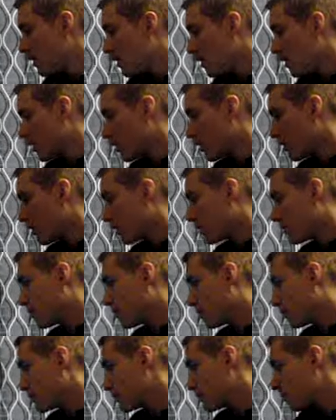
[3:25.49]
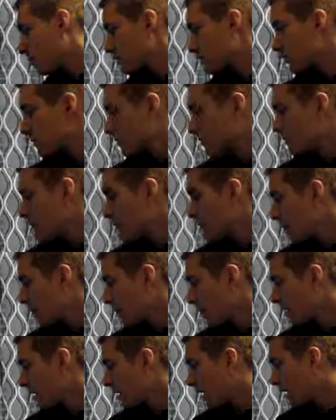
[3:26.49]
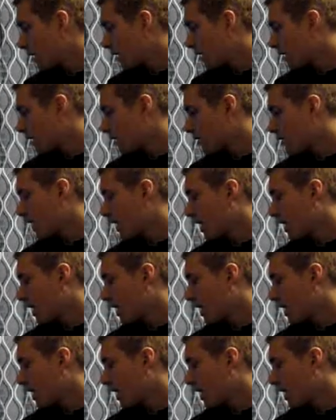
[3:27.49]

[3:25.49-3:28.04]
There's also, however,